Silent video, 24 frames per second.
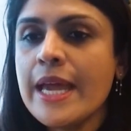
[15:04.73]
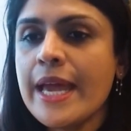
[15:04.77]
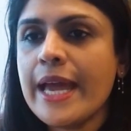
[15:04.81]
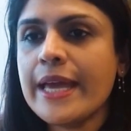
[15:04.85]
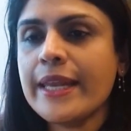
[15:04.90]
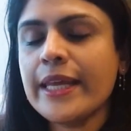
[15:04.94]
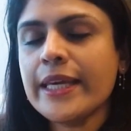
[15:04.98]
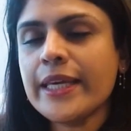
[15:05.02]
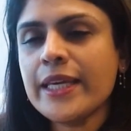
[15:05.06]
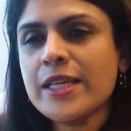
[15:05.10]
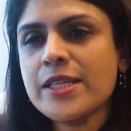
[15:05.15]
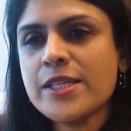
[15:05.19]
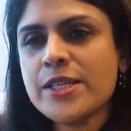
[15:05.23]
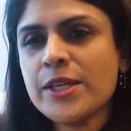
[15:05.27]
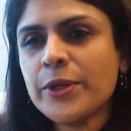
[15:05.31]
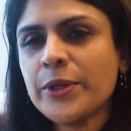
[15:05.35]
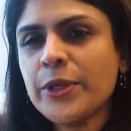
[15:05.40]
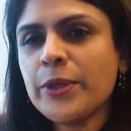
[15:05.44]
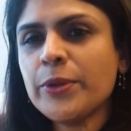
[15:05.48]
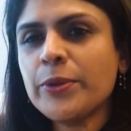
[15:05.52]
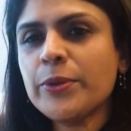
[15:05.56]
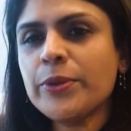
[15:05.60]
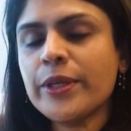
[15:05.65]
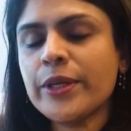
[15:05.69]
And I can tell
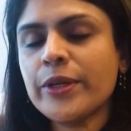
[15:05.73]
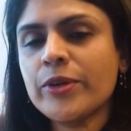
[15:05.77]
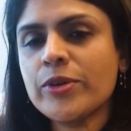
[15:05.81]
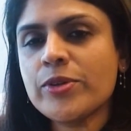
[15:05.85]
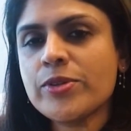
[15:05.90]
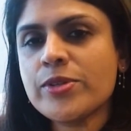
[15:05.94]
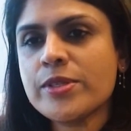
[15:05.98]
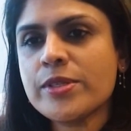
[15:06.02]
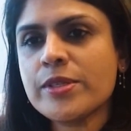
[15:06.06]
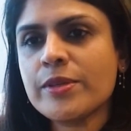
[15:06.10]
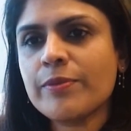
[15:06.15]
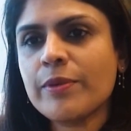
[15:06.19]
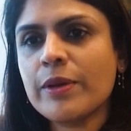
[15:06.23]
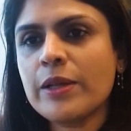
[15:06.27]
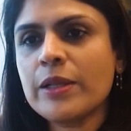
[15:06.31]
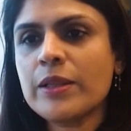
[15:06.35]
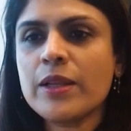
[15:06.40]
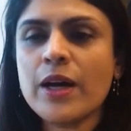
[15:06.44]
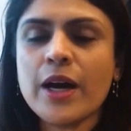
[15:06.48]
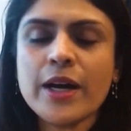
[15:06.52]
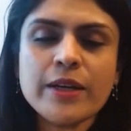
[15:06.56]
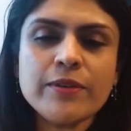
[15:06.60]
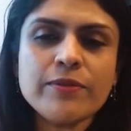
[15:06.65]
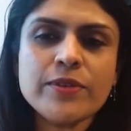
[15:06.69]
you there's a
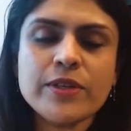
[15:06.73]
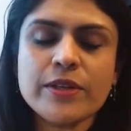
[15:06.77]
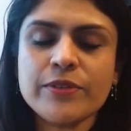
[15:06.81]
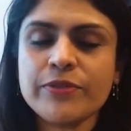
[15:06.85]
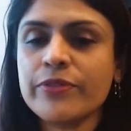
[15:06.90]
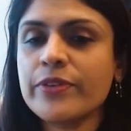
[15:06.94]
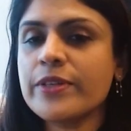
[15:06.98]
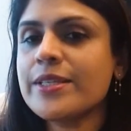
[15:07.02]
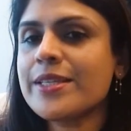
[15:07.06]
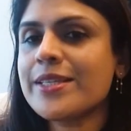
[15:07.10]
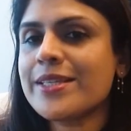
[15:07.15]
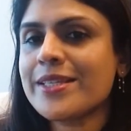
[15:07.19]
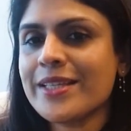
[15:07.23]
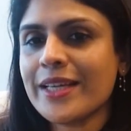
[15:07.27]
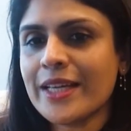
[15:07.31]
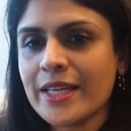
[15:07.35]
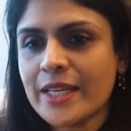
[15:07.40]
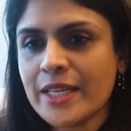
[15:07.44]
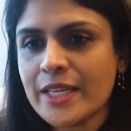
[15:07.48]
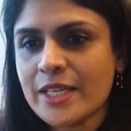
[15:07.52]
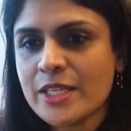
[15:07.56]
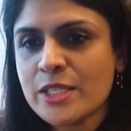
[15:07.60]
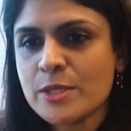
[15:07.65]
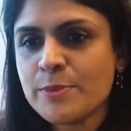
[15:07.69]
lot of different
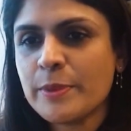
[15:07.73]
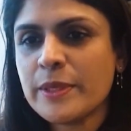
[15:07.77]
studies,